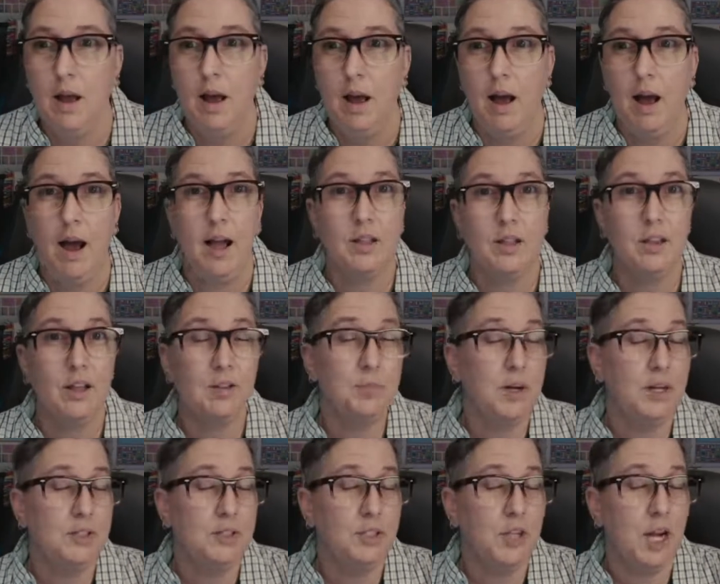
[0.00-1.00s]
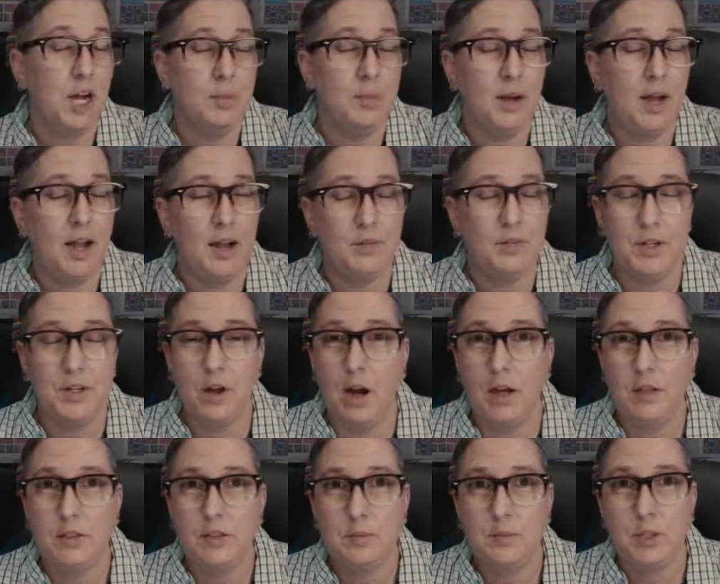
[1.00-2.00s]
I love my job. I have an
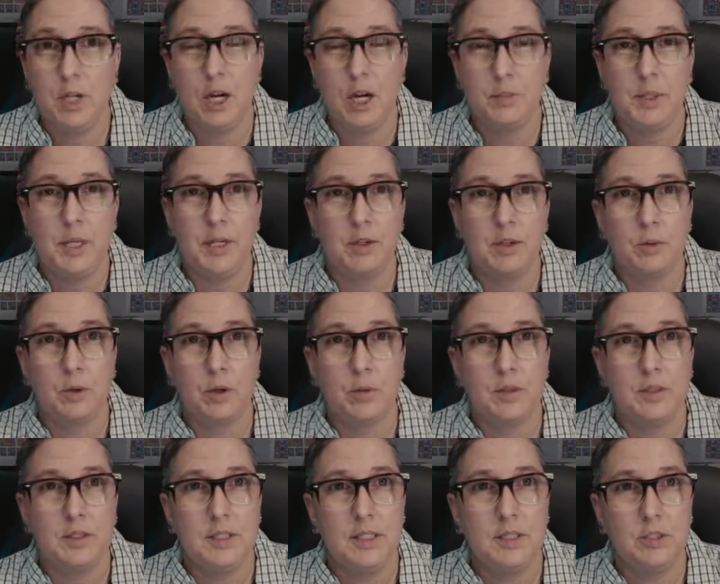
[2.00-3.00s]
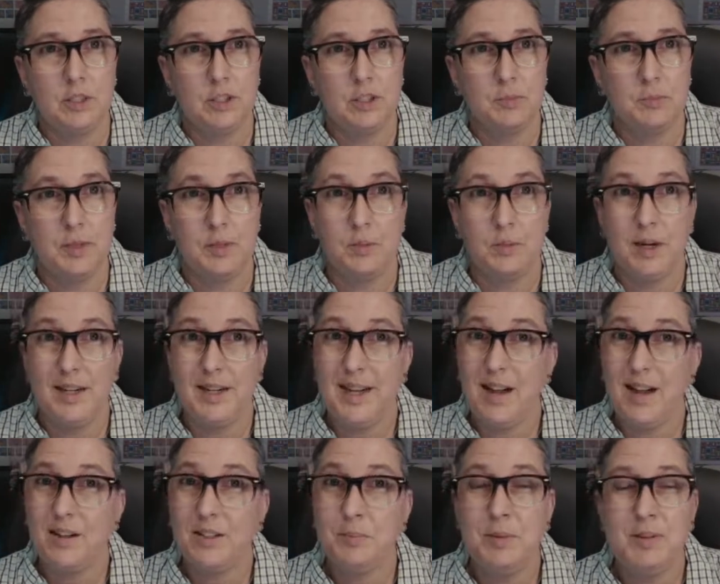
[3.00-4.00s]
awesome job getting to work with teachers, but right now
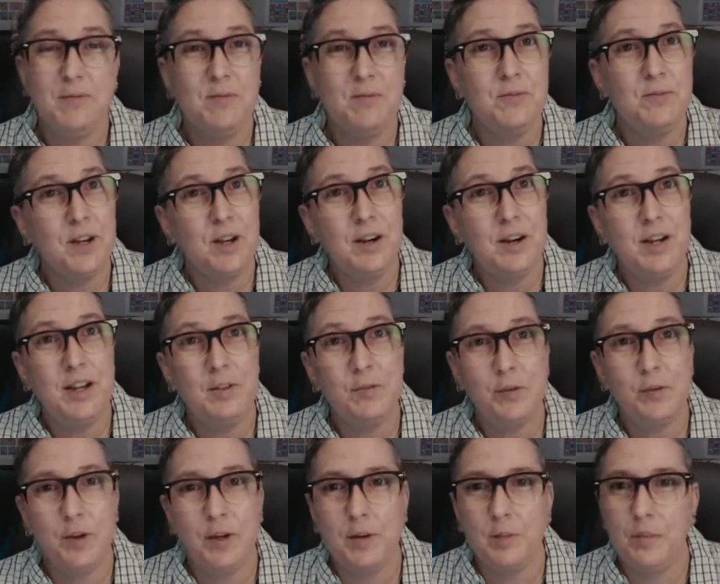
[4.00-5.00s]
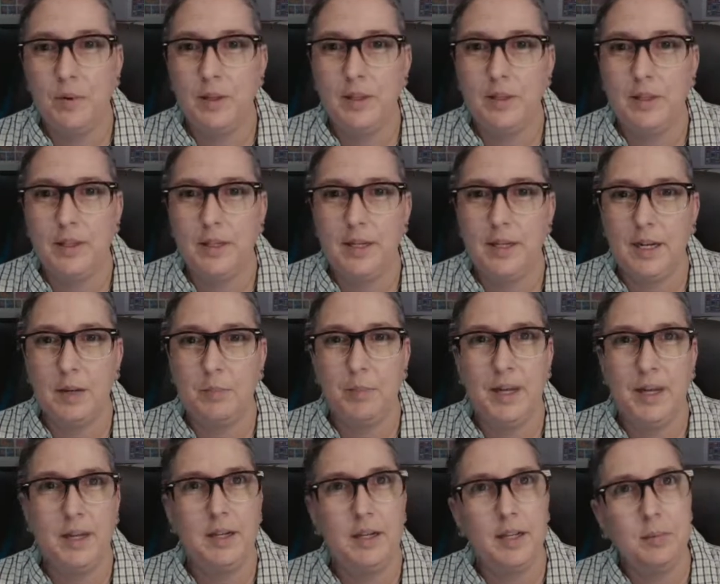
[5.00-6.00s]
it's been very different with the
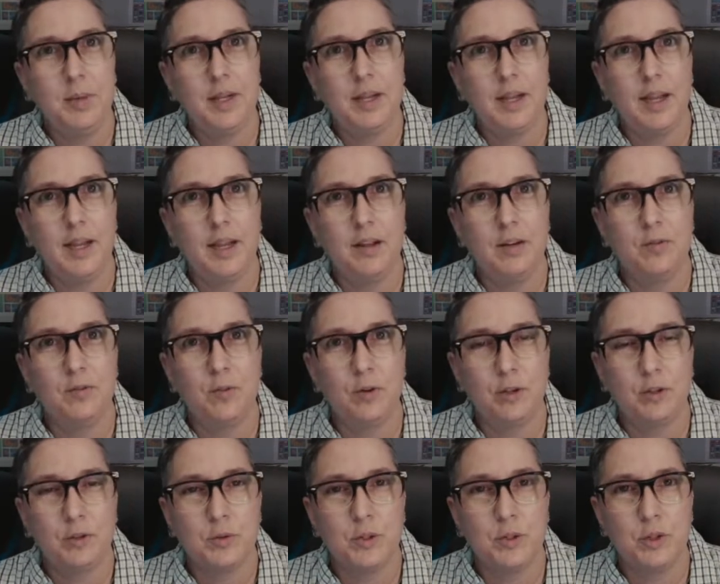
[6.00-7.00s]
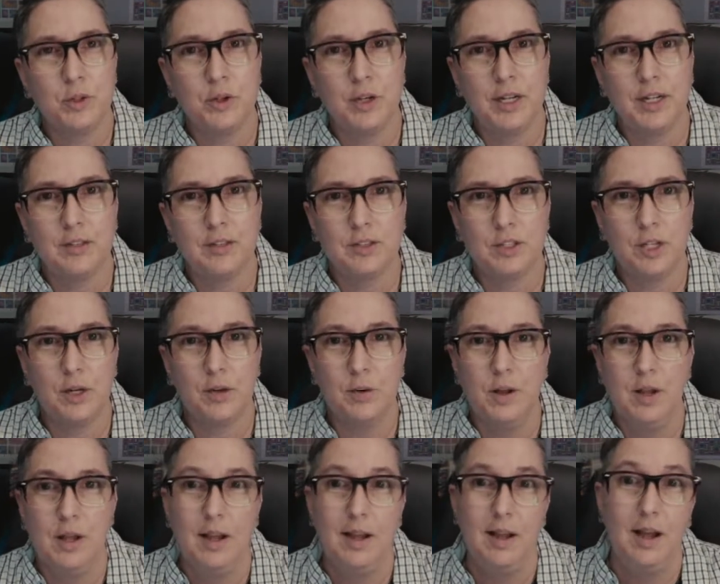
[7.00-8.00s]
pandemic and virtual learning. So
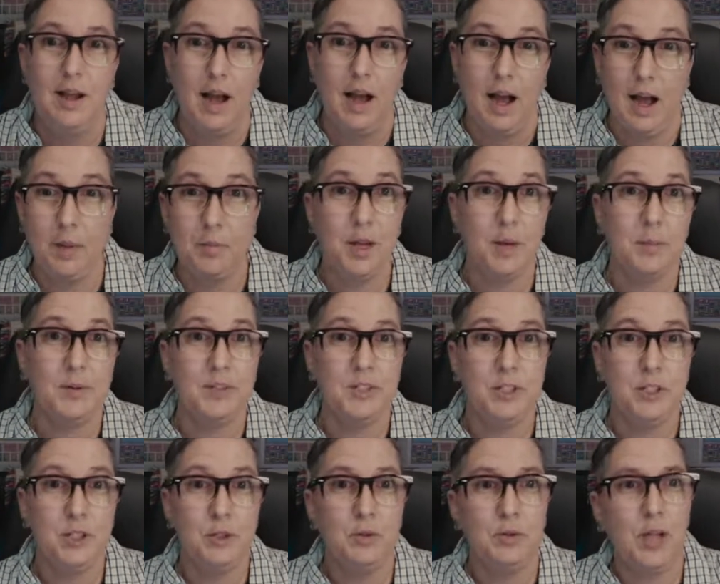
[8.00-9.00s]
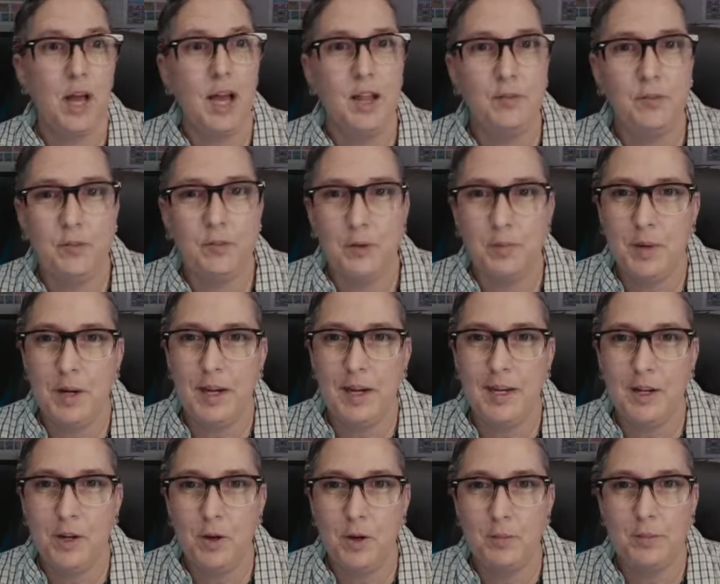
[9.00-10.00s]
I'm coming to you live from my
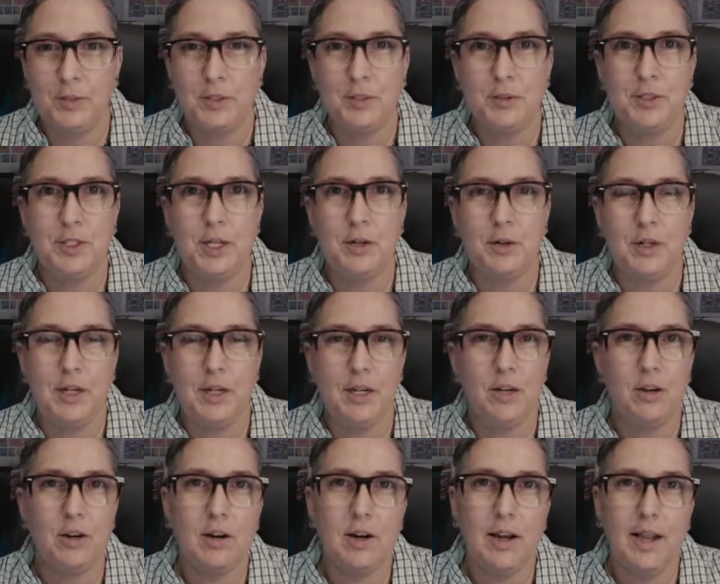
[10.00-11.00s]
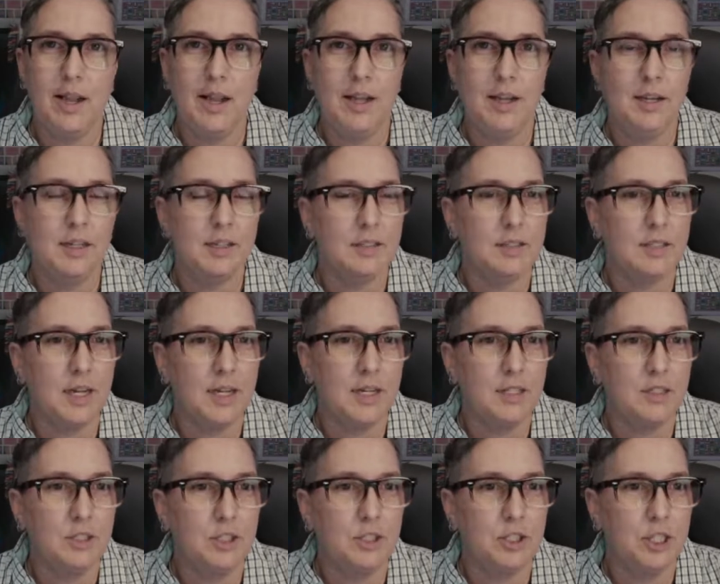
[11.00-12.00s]
home studio here and excited
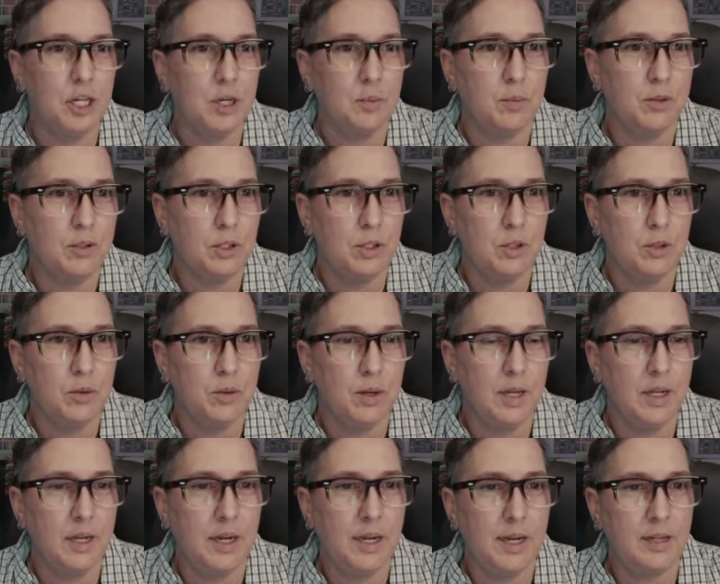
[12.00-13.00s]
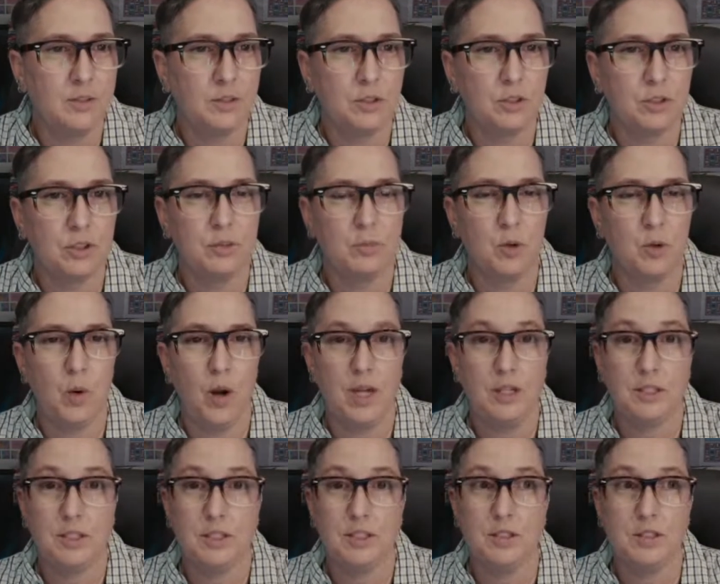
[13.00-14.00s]
to share with you and answer some
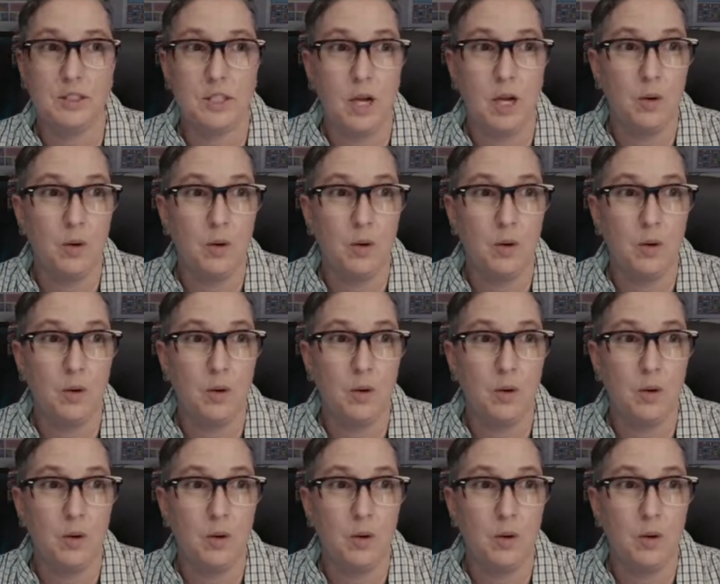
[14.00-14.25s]
questions. So